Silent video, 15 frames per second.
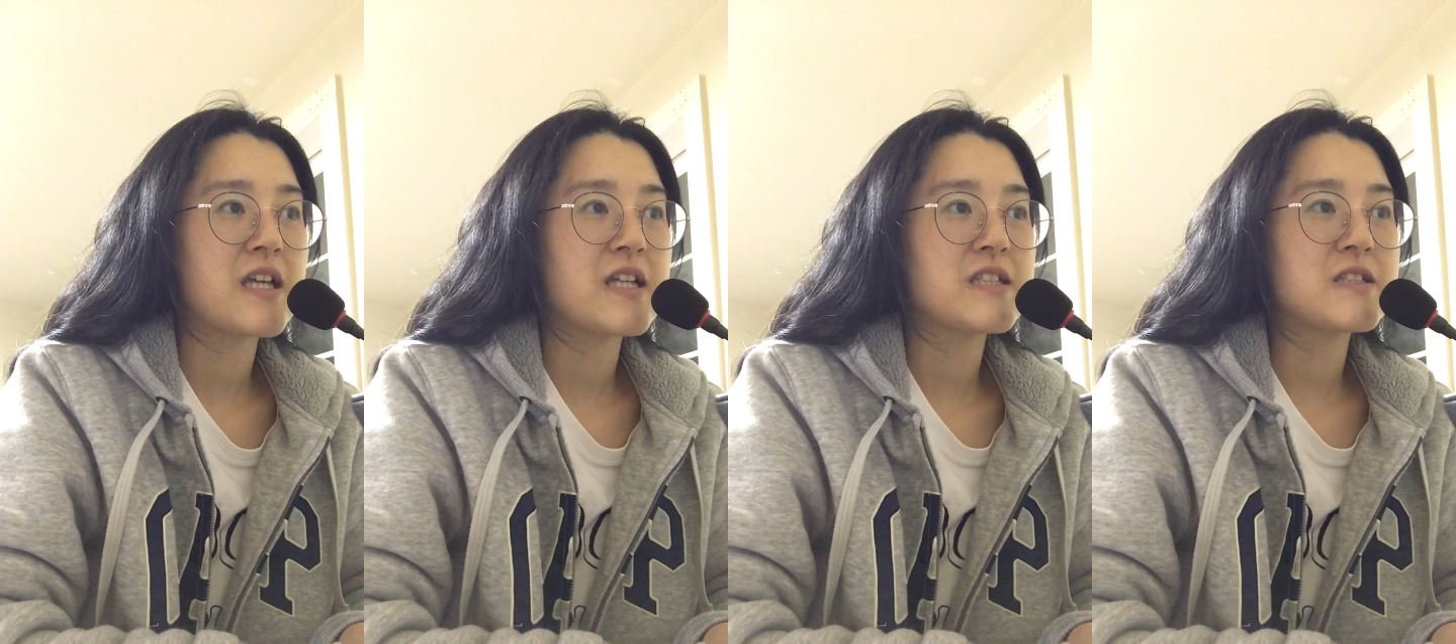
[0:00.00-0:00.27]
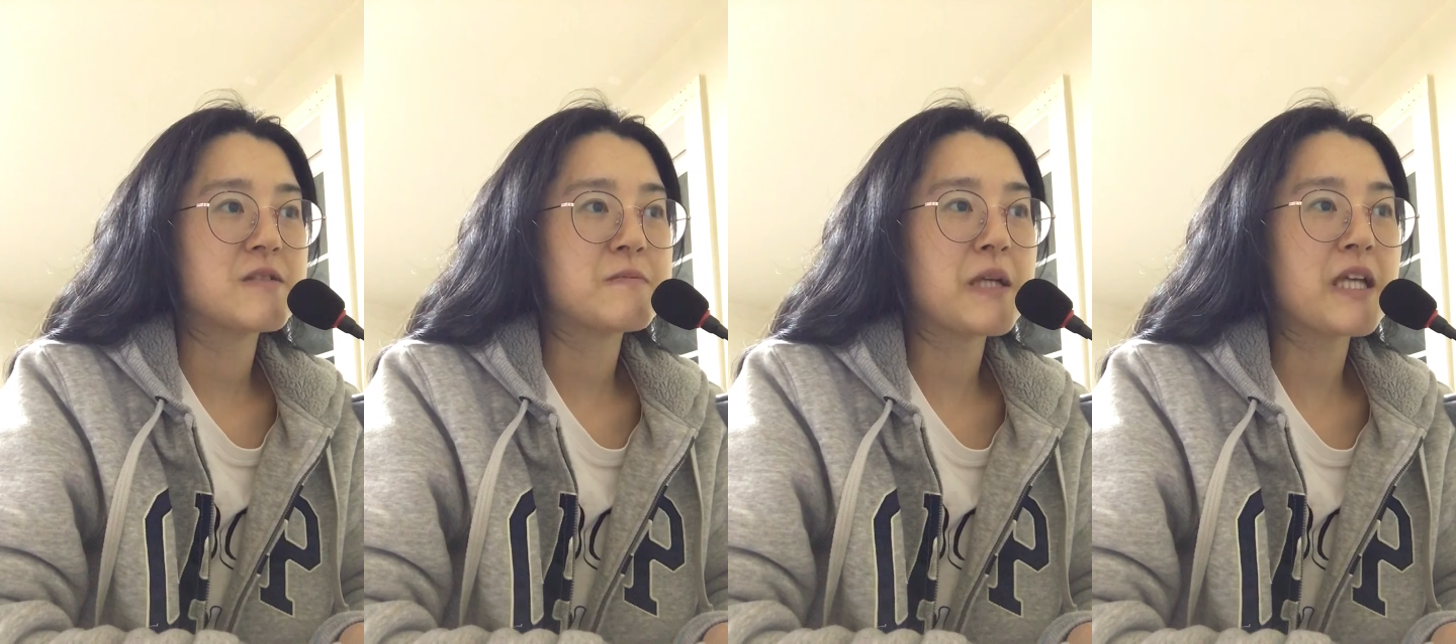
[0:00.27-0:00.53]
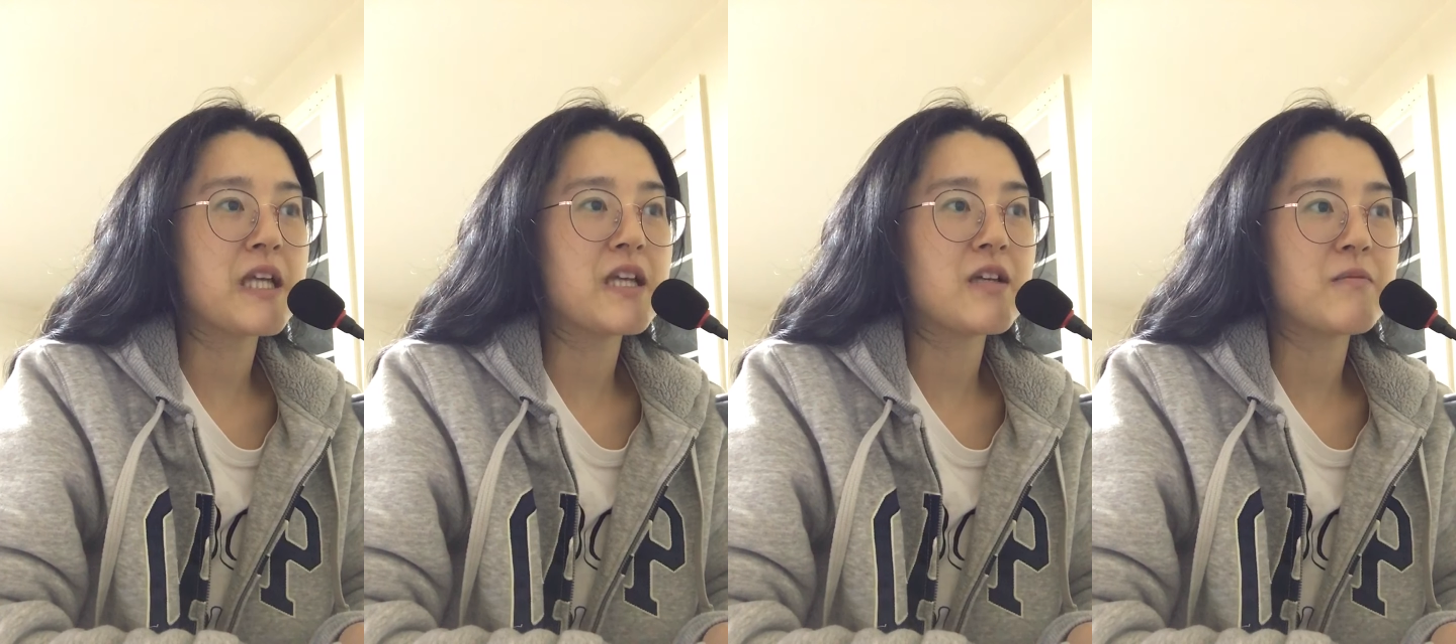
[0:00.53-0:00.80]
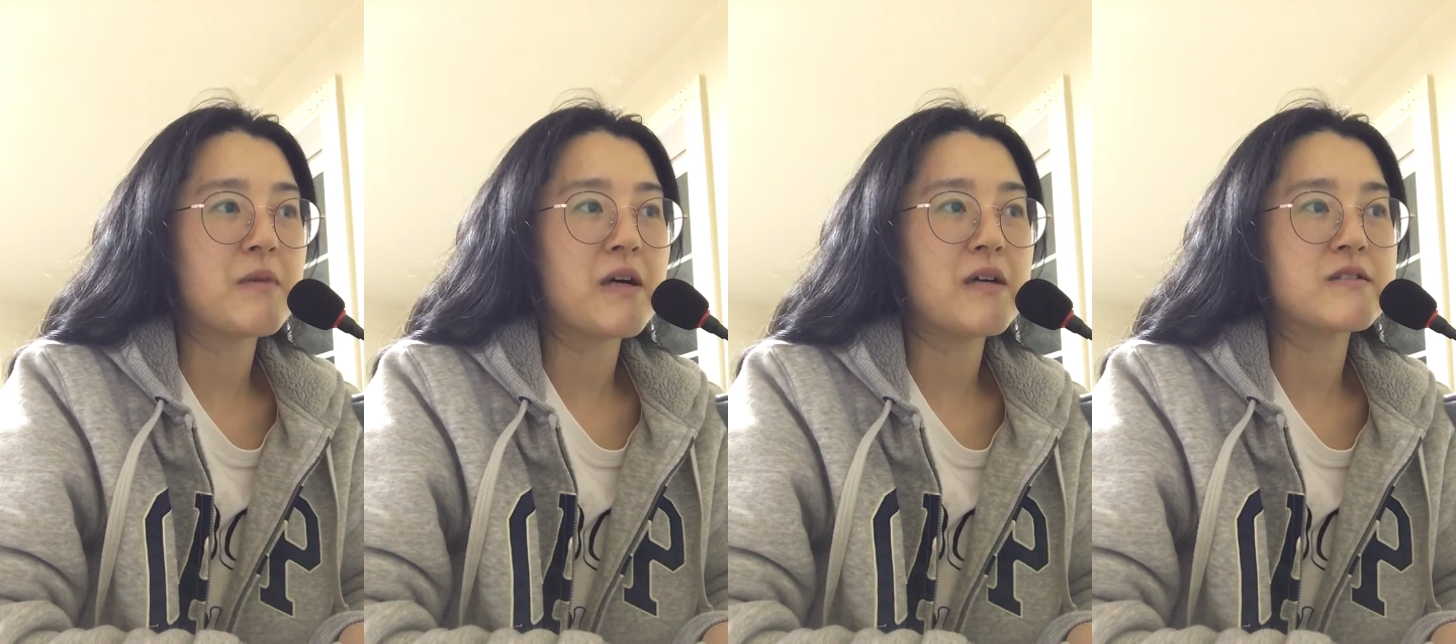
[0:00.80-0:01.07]
speaking
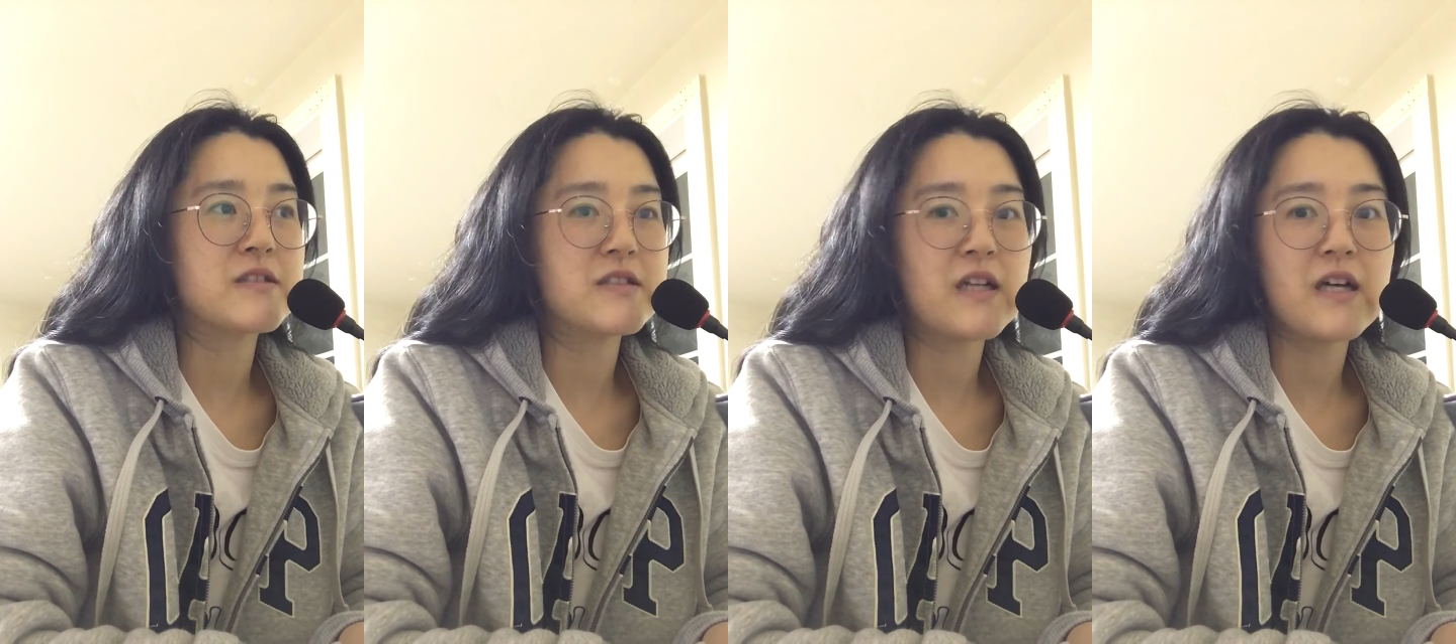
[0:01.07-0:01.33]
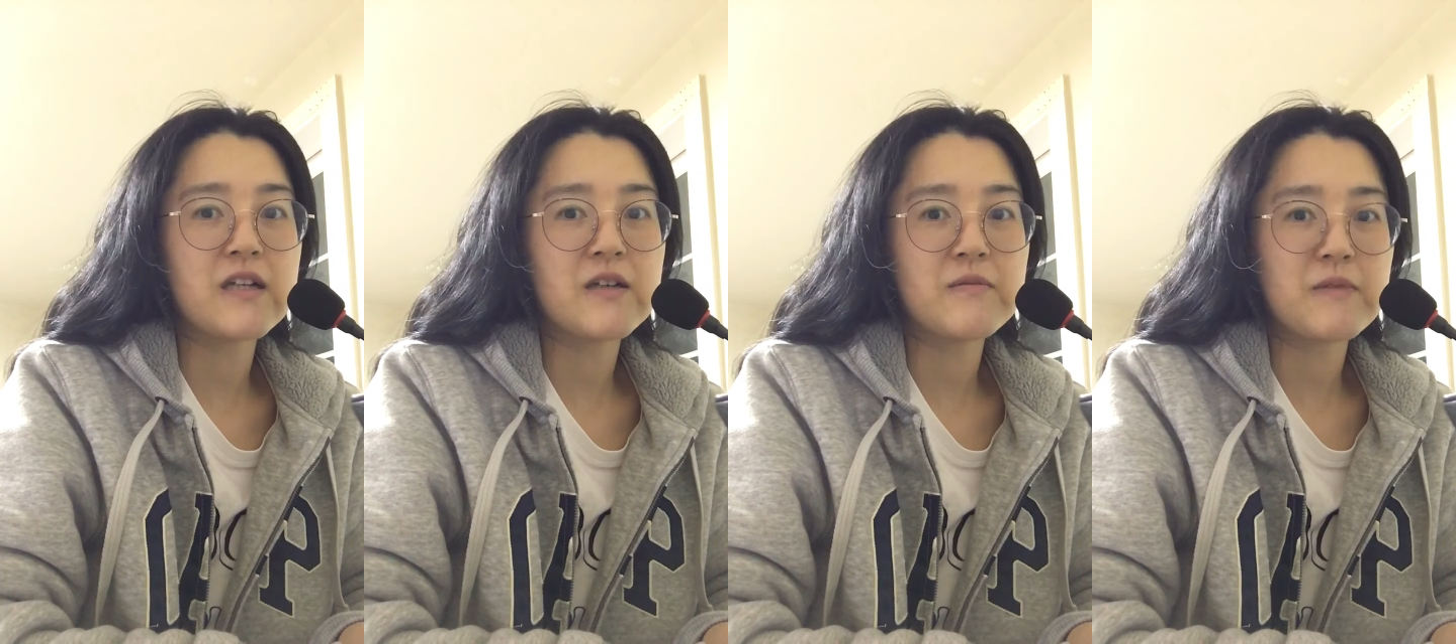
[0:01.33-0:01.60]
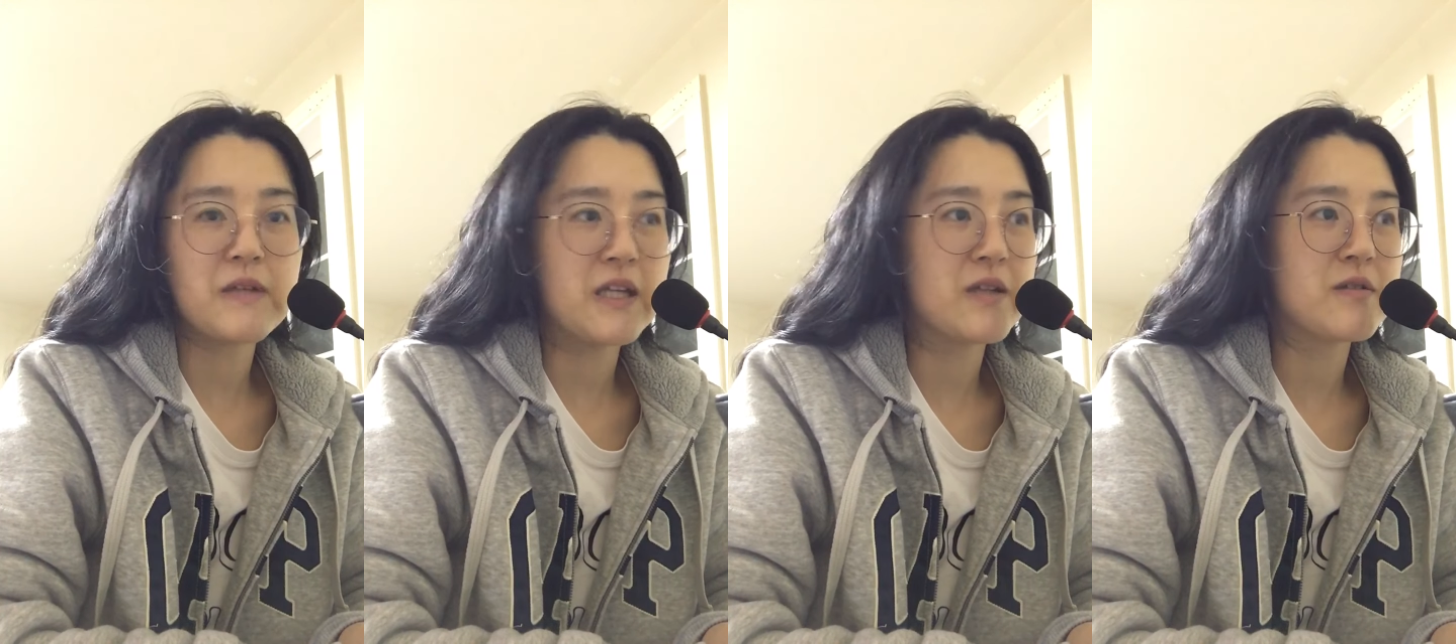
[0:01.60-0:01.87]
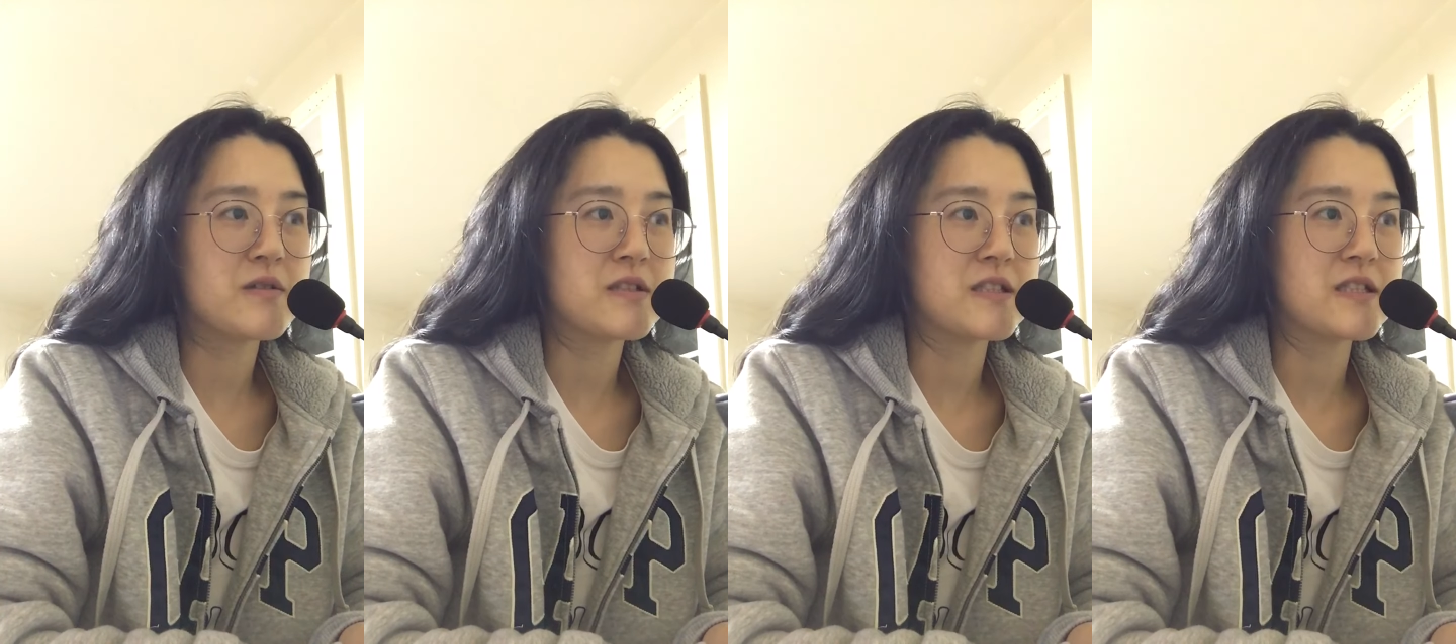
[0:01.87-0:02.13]
about startup
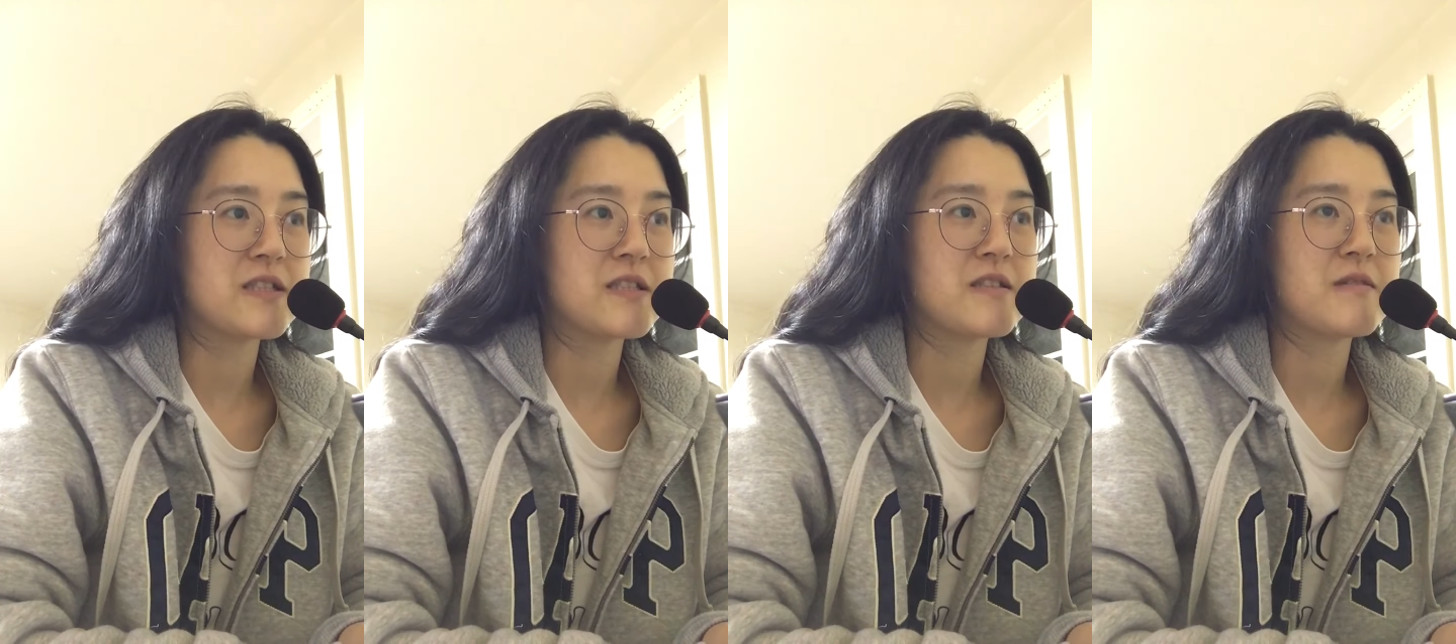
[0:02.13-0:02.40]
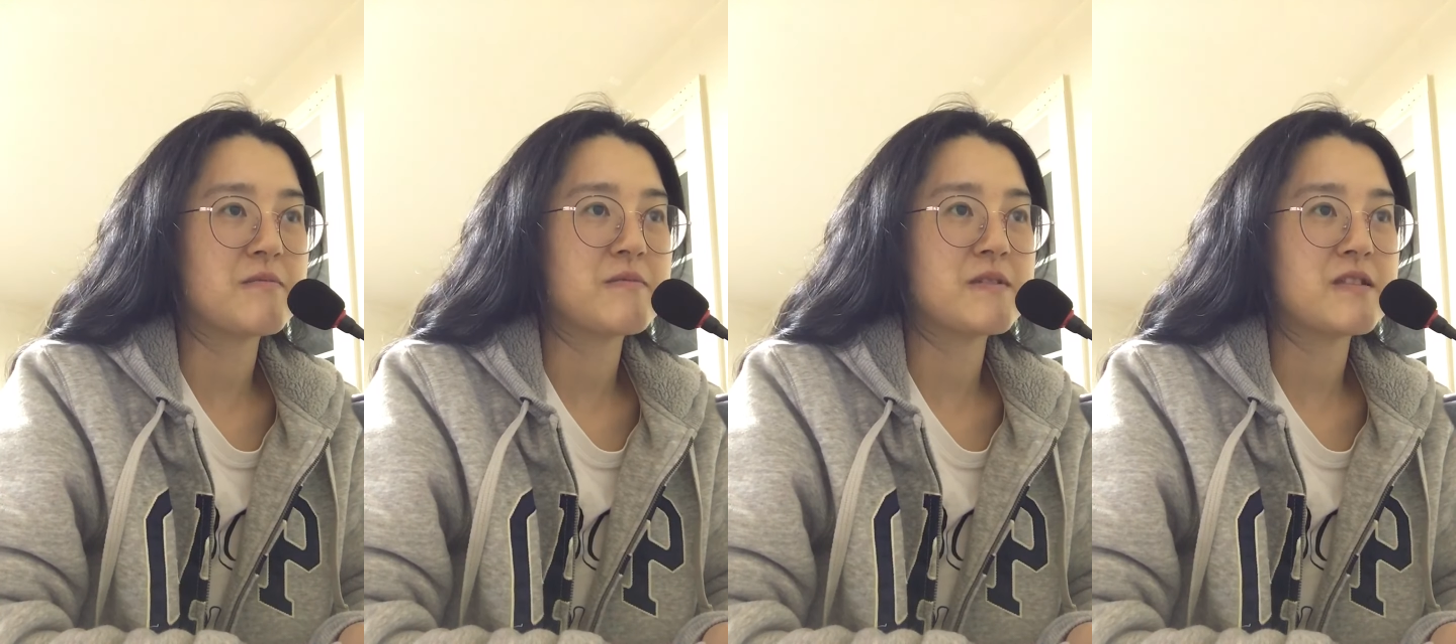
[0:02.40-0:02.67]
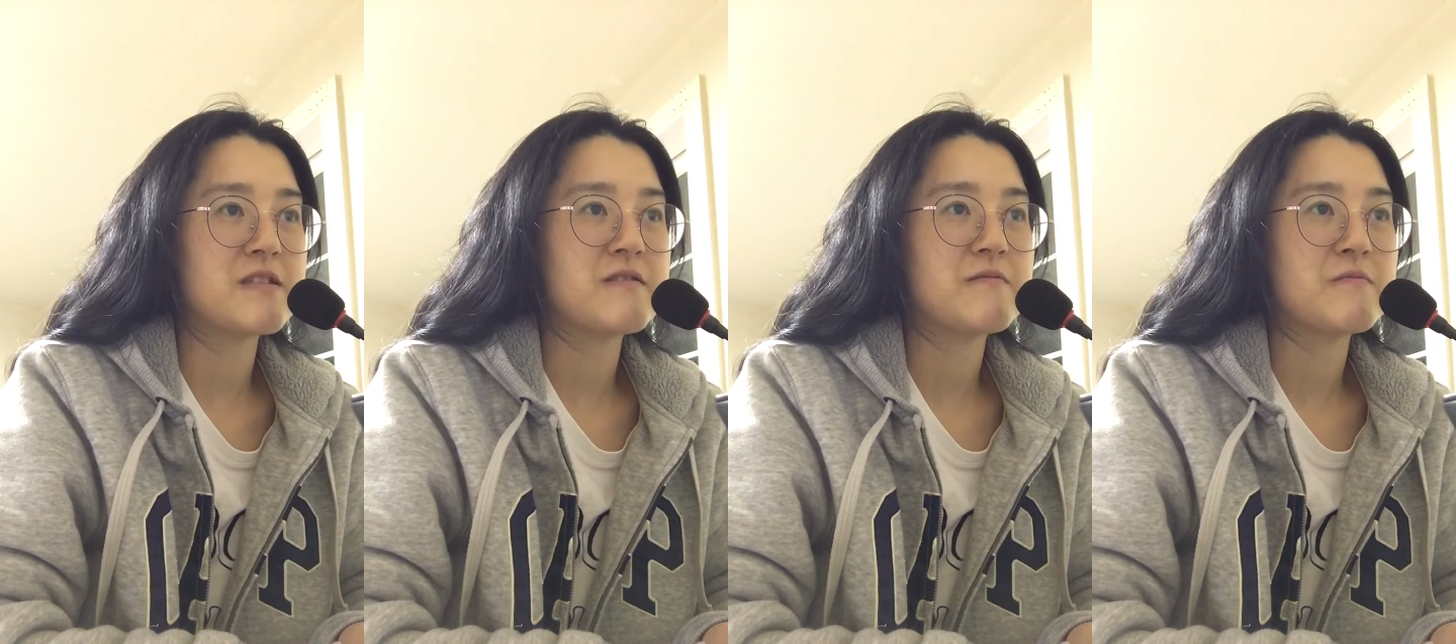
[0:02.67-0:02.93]
ecosystems.